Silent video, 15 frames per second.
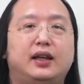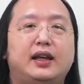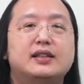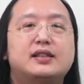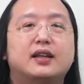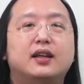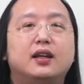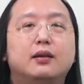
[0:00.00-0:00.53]

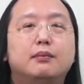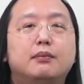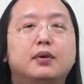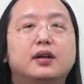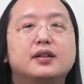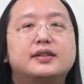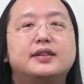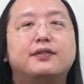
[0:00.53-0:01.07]
It's an
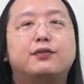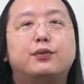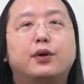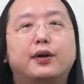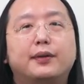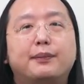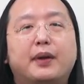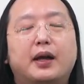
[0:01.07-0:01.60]
immersive
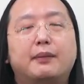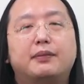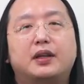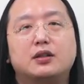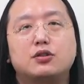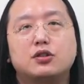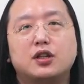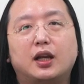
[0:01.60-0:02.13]
roadmap
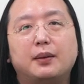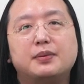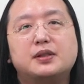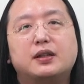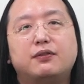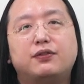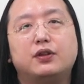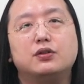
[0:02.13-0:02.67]
that shapes
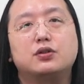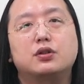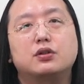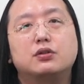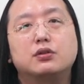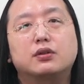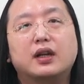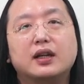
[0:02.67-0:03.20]
the future
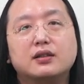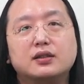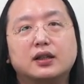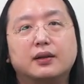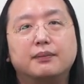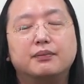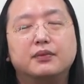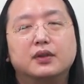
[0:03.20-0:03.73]
together.